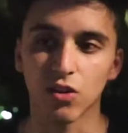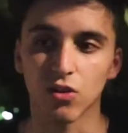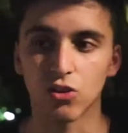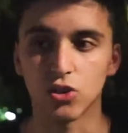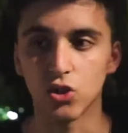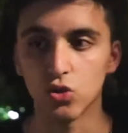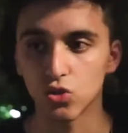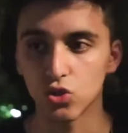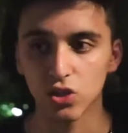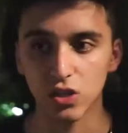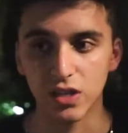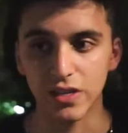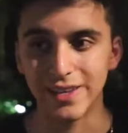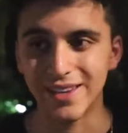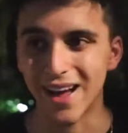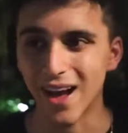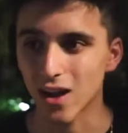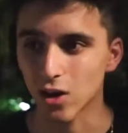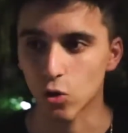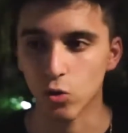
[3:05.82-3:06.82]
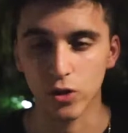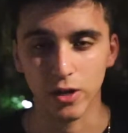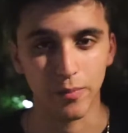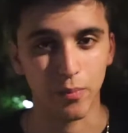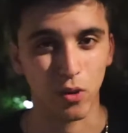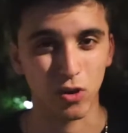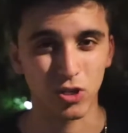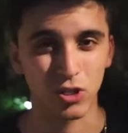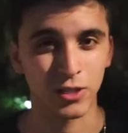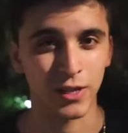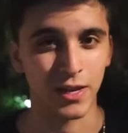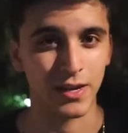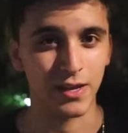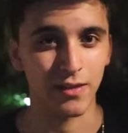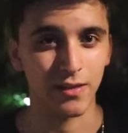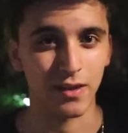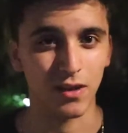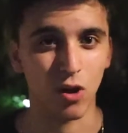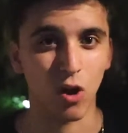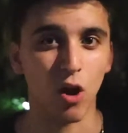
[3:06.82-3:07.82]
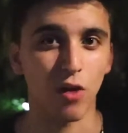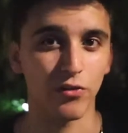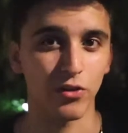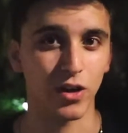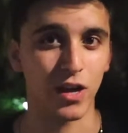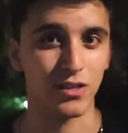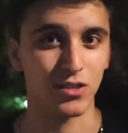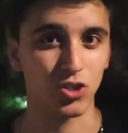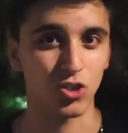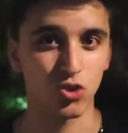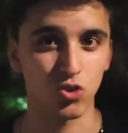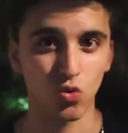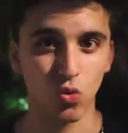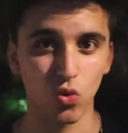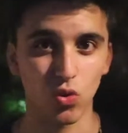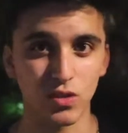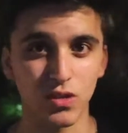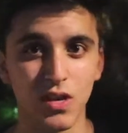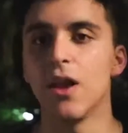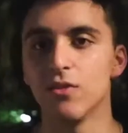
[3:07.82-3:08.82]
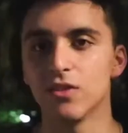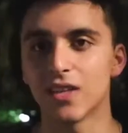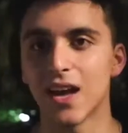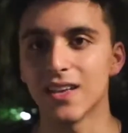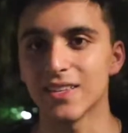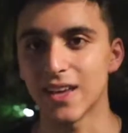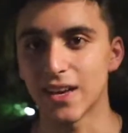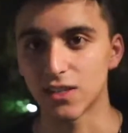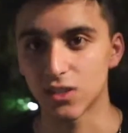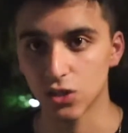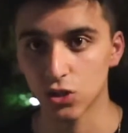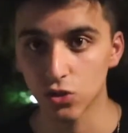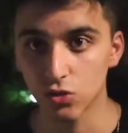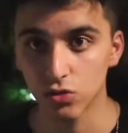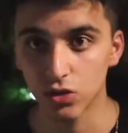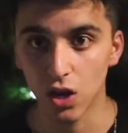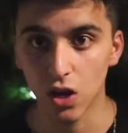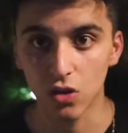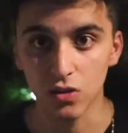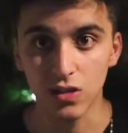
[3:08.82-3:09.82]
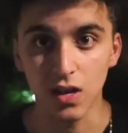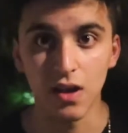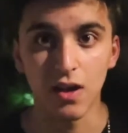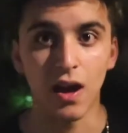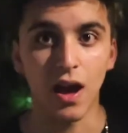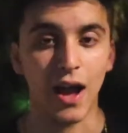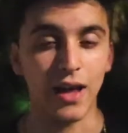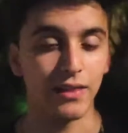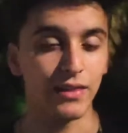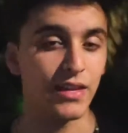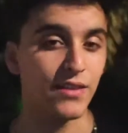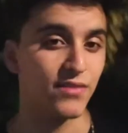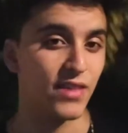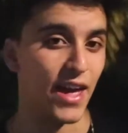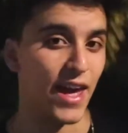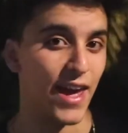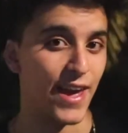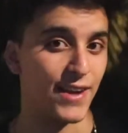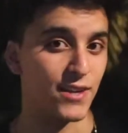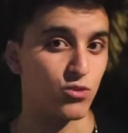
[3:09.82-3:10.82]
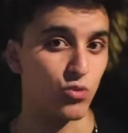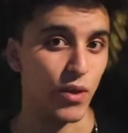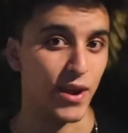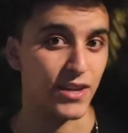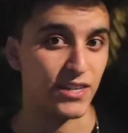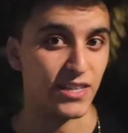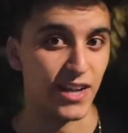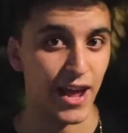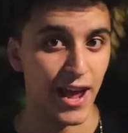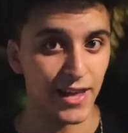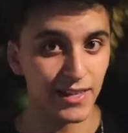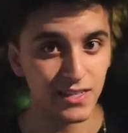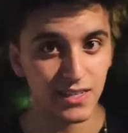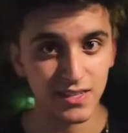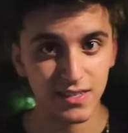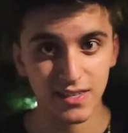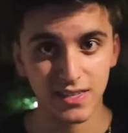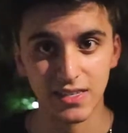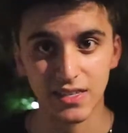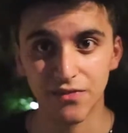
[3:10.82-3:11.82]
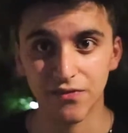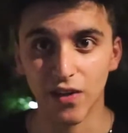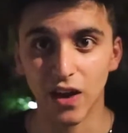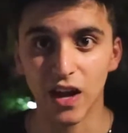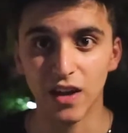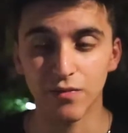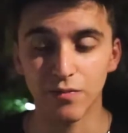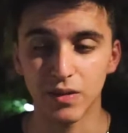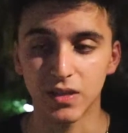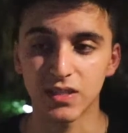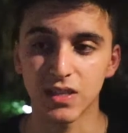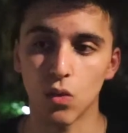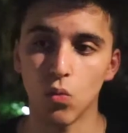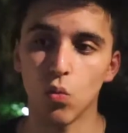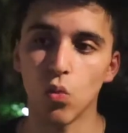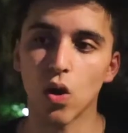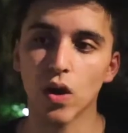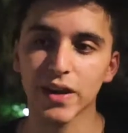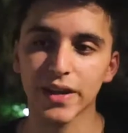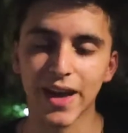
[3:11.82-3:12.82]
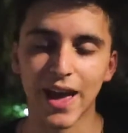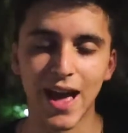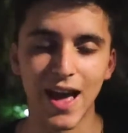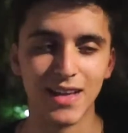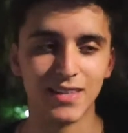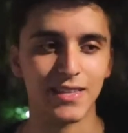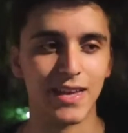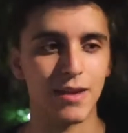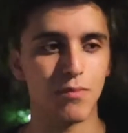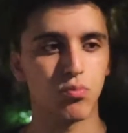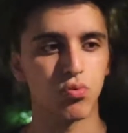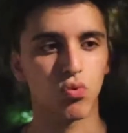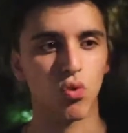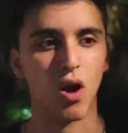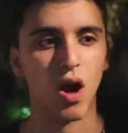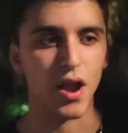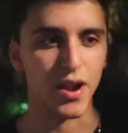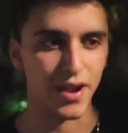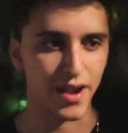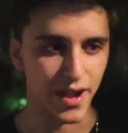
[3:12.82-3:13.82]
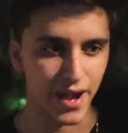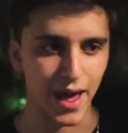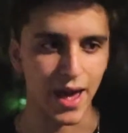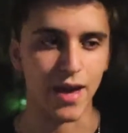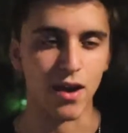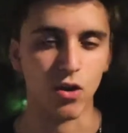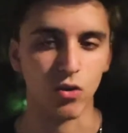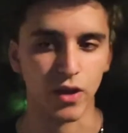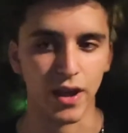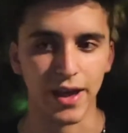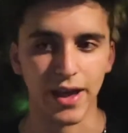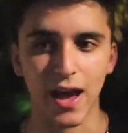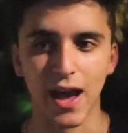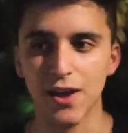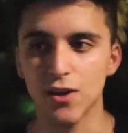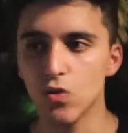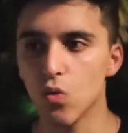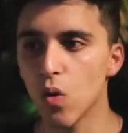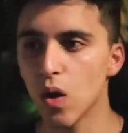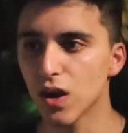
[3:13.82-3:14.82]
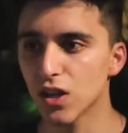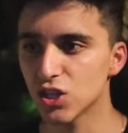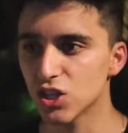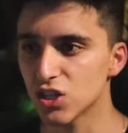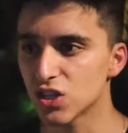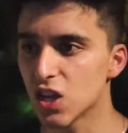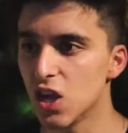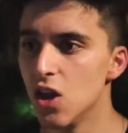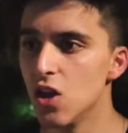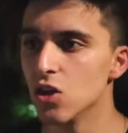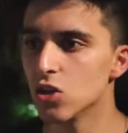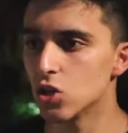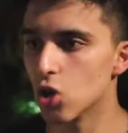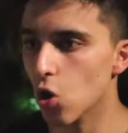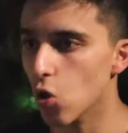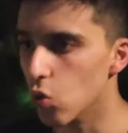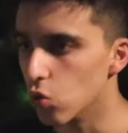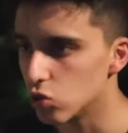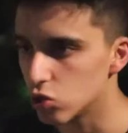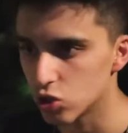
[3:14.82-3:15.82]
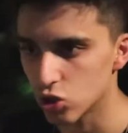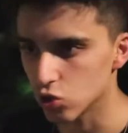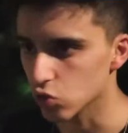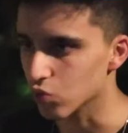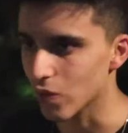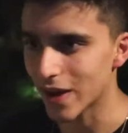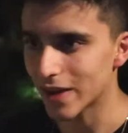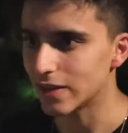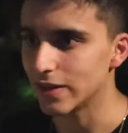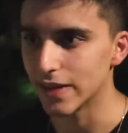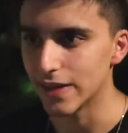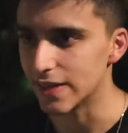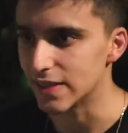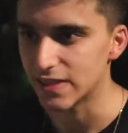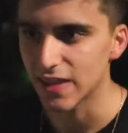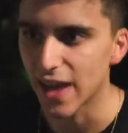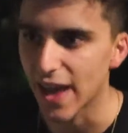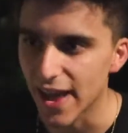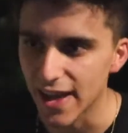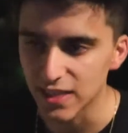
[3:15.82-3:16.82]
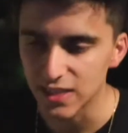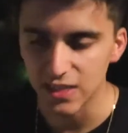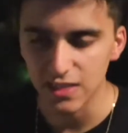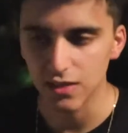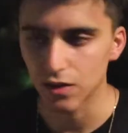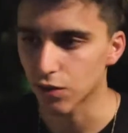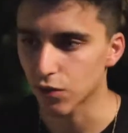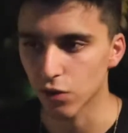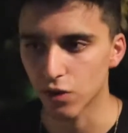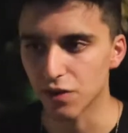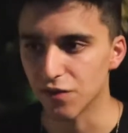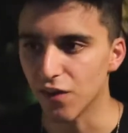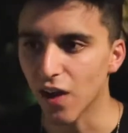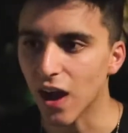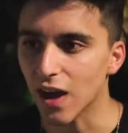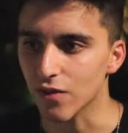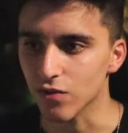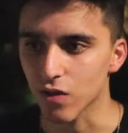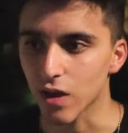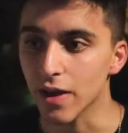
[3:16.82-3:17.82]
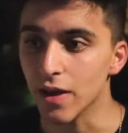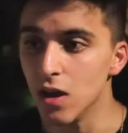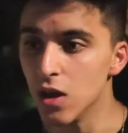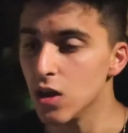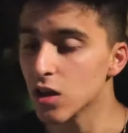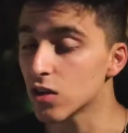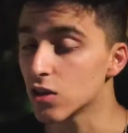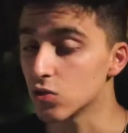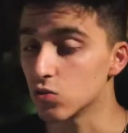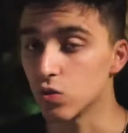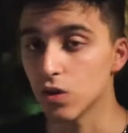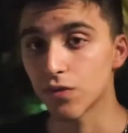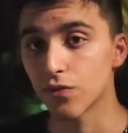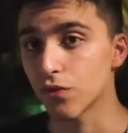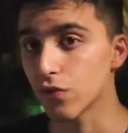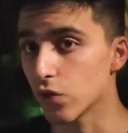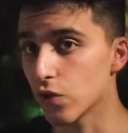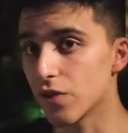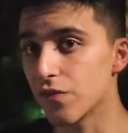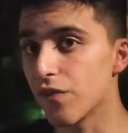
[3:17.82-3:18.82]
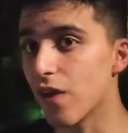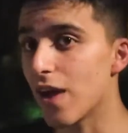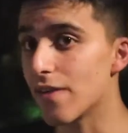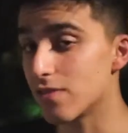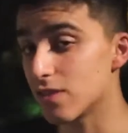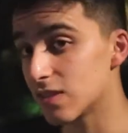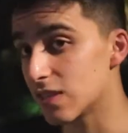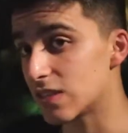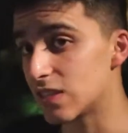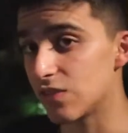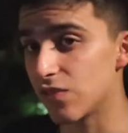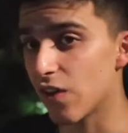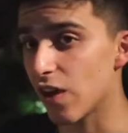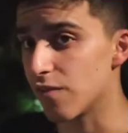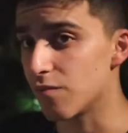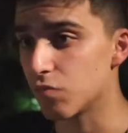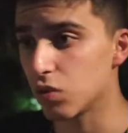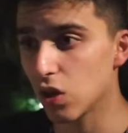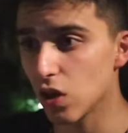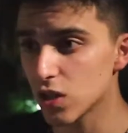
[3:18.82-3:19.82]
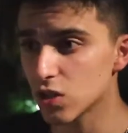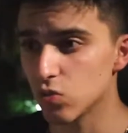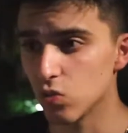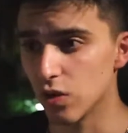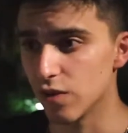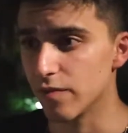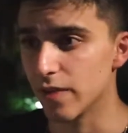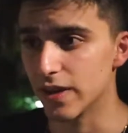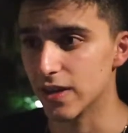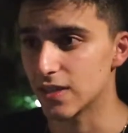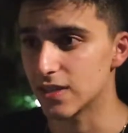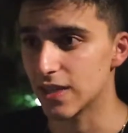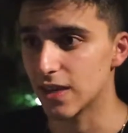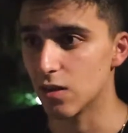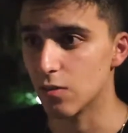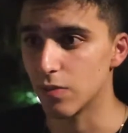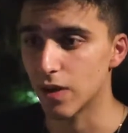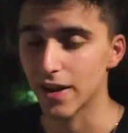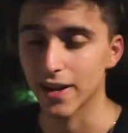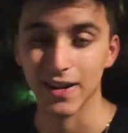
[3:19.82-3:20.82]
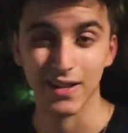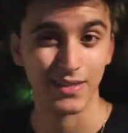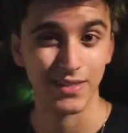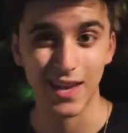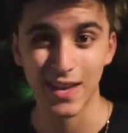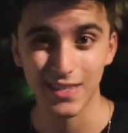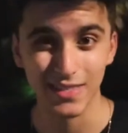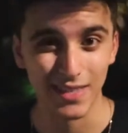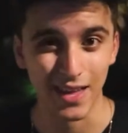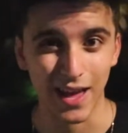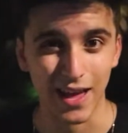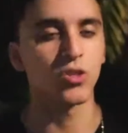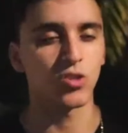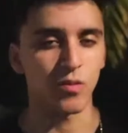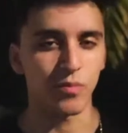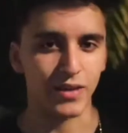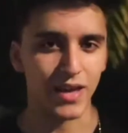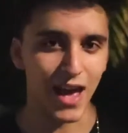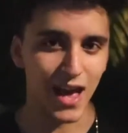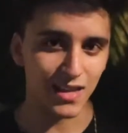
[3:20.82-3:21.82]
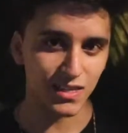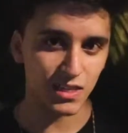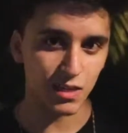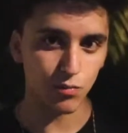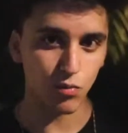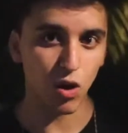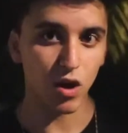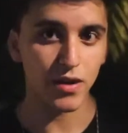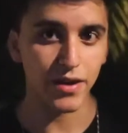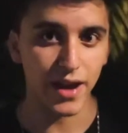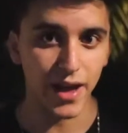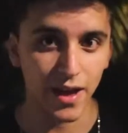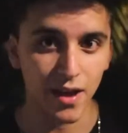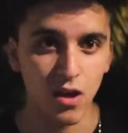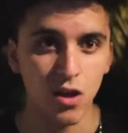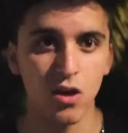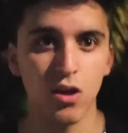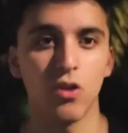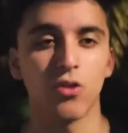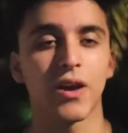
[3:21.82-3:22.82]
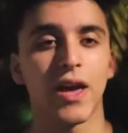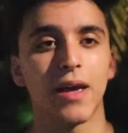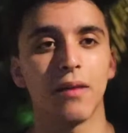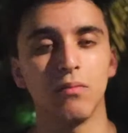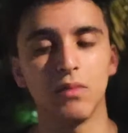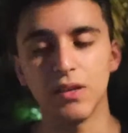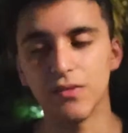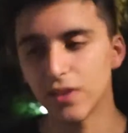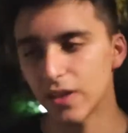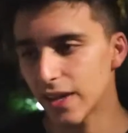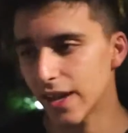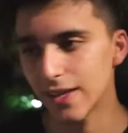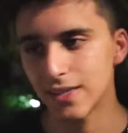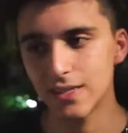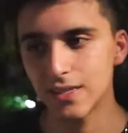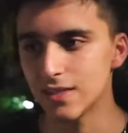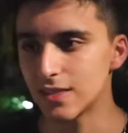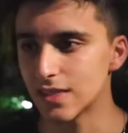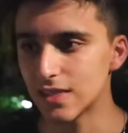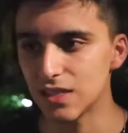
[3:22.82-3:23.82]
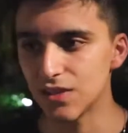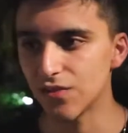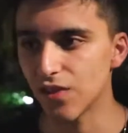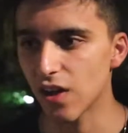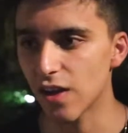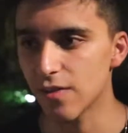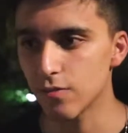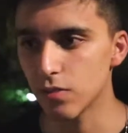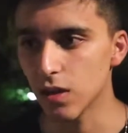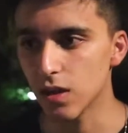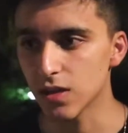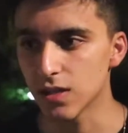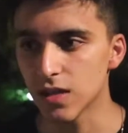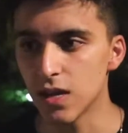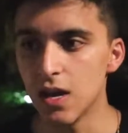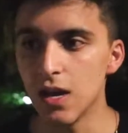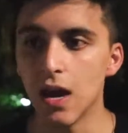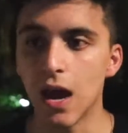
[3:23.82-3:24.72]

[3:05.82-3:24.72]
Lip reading: They're usually not going to purchase anything off your guys' stores. Anyways, guys, I exclude those. I leave the age range 18 to 65 because I want to cast a broad net, okay? I don't want to just go directly into 18 to 35, right? Because what if 35 to 65 plus would have made a sale, but I didn't test that? So I'm casting a broad net, okay? Leaving it 18 to 65 plus.